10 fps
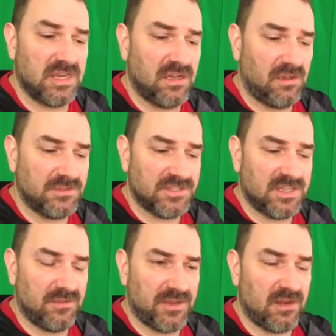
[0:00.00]

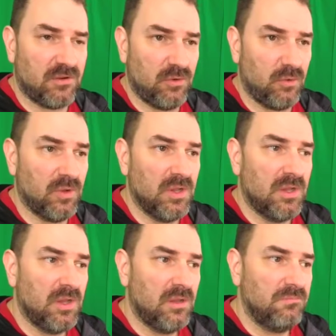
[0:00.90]
psychologists out there who
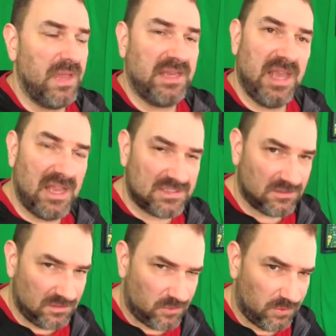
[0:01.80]
make
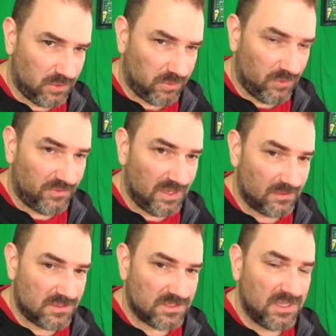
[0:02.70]
excellent criminal
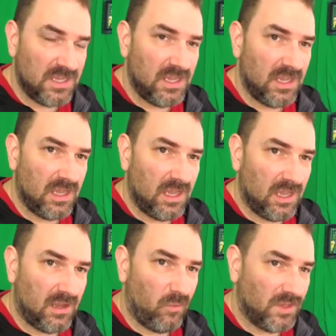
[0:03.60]
profilers
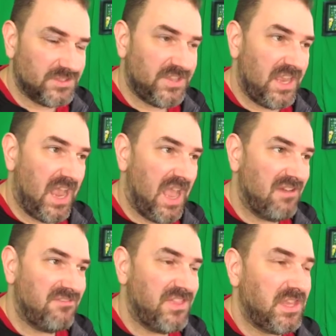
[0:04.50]
once they
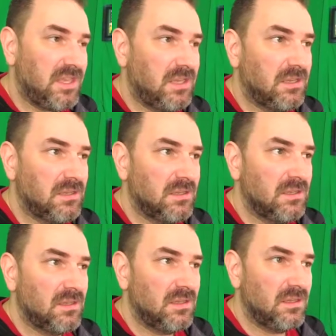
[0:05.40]
have the
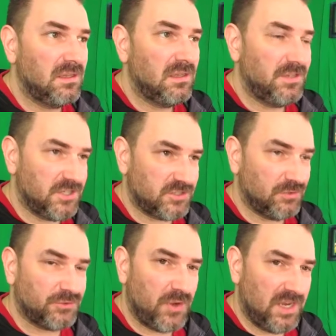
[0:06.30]

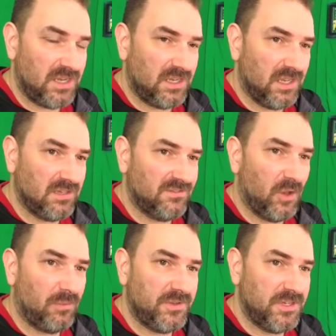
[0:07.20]
additional training and
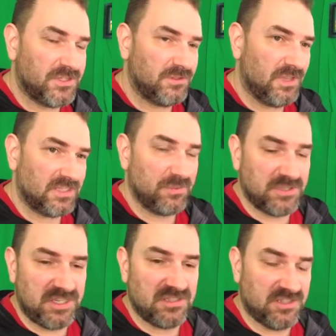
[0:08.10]
develop the additional
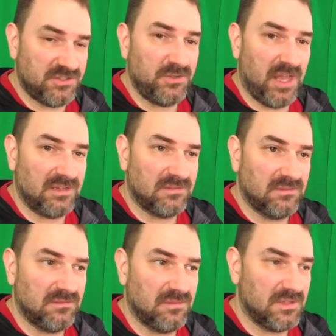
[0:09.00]
expertise to do that.
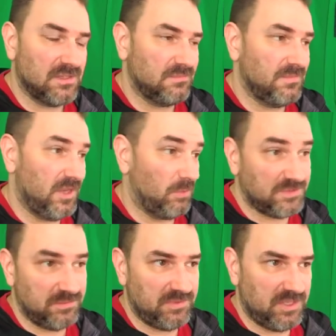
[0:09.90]
It
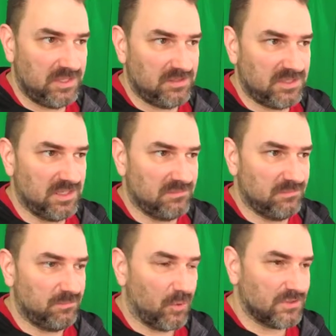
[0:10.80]
helps to
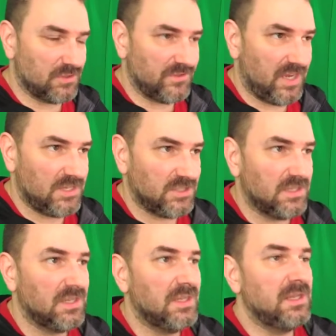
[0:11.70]
get board certification.